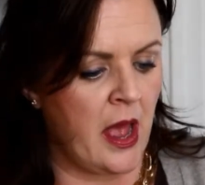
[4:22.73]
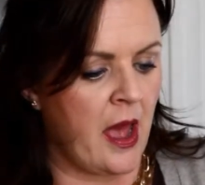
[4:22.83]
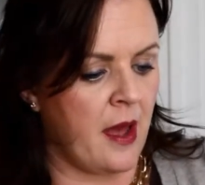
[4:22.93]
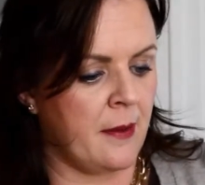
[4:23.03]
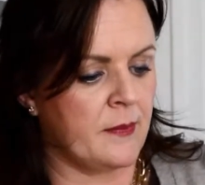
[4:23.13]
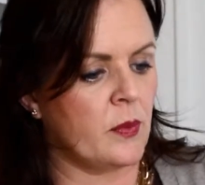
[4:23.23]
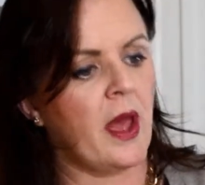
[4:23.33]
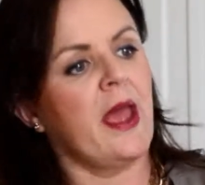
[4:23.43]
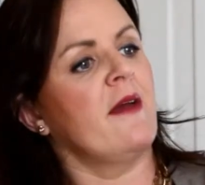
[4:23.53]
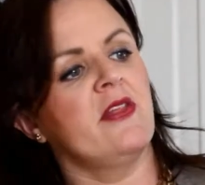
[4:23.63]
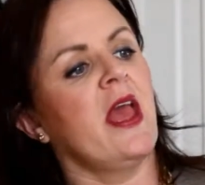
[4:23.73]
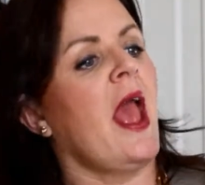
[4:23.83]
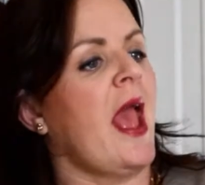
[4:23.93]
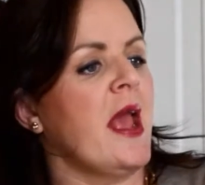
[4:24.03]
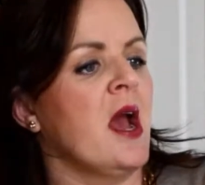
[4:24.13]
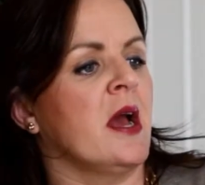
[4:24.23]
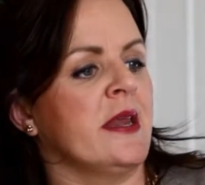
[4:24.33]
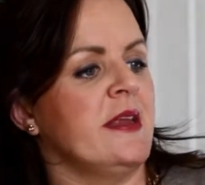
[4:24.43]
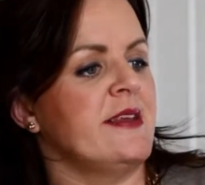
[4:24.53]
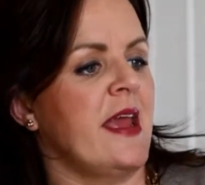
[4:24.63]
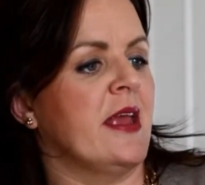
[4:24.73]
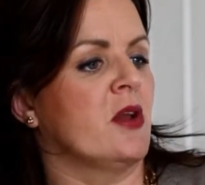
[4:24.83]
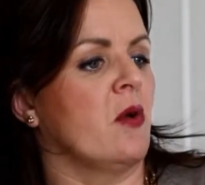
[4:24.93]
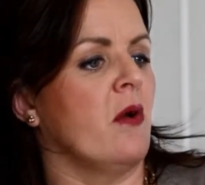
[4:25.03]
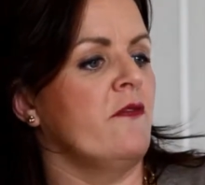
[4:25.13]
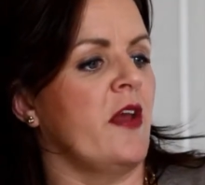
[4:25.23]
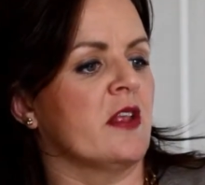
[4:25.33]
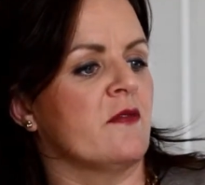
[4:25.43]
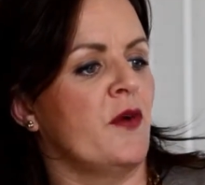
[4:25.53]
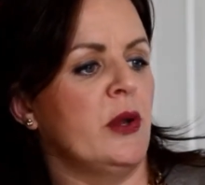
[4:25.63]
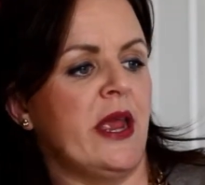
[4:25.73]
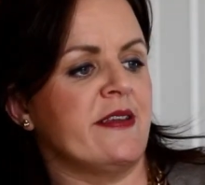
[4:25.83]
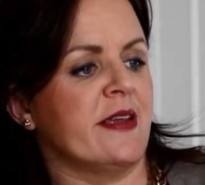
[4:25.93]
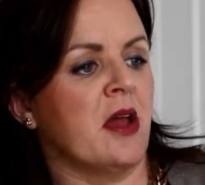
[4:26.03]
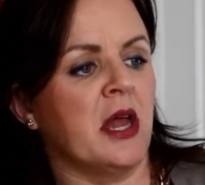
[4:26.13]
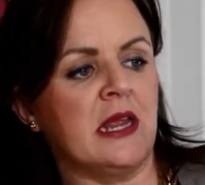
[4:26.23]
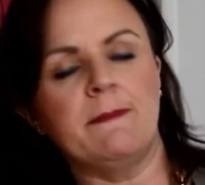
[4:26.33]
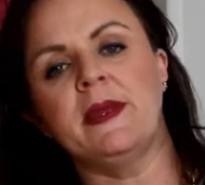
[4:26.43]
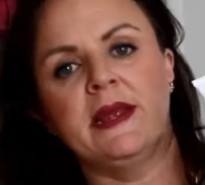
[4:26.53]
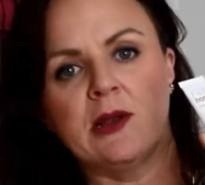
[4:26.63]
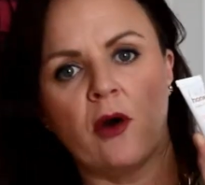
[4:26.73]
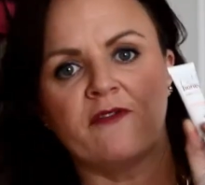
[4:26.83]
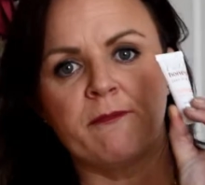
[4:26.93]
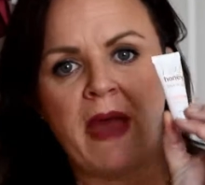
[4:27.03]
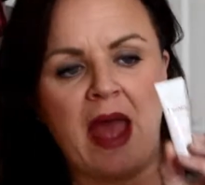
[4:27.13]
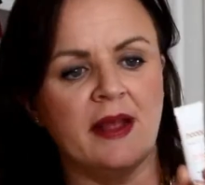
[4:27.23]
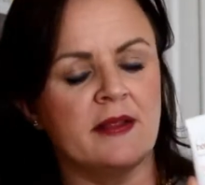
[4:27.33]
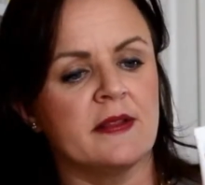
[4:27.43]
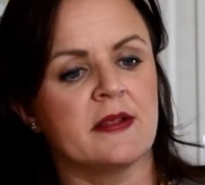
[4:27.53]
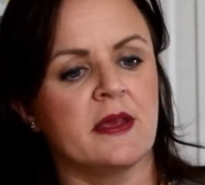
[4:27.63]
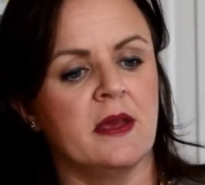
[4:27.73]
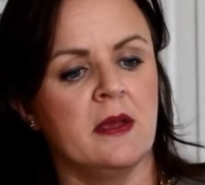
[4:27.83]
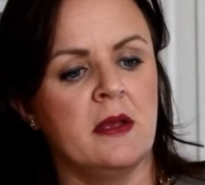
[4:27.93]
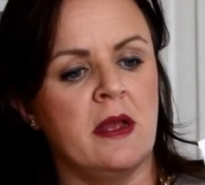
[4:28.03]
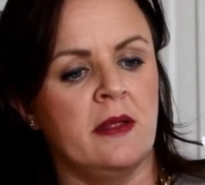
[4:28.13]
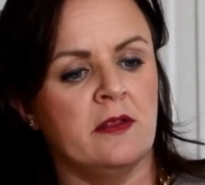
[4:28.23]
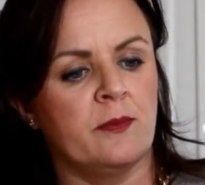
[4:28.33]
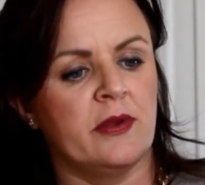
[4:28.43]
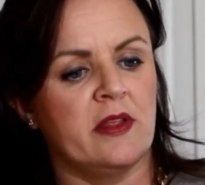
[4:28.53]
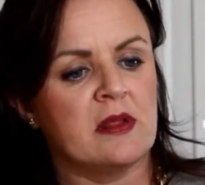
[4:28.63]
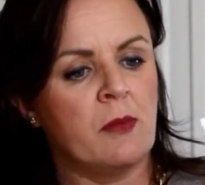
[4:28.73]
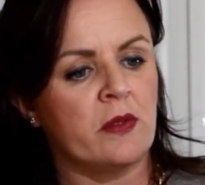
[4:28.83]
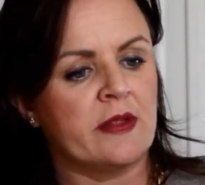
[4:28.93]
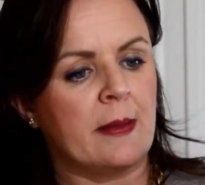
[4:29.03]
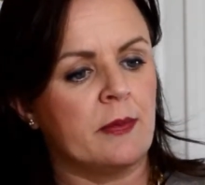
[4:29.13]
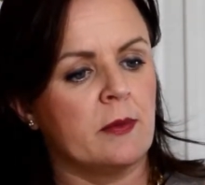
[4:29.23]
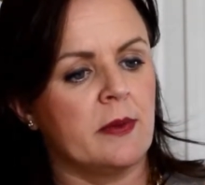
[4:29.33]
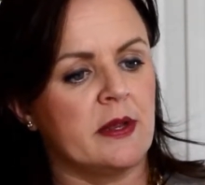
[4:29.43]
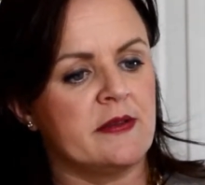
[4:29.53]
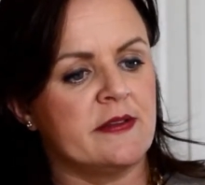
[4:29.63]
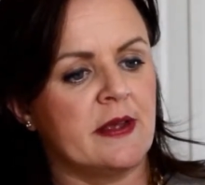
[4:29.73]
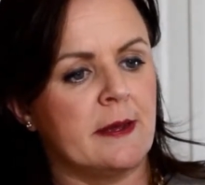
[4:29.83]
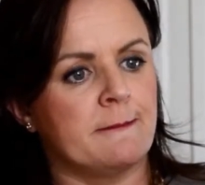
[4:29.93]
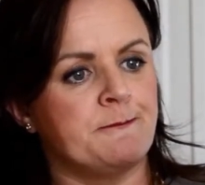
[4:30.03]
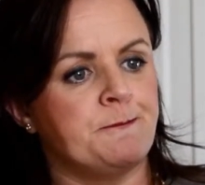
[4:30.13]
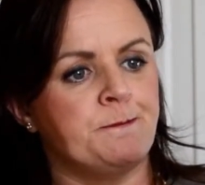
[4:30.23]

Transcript: Um, I have the Hey Honey Take It Off Exfoliating Honey Peel Off Mask. It's a pretty small sample, but um,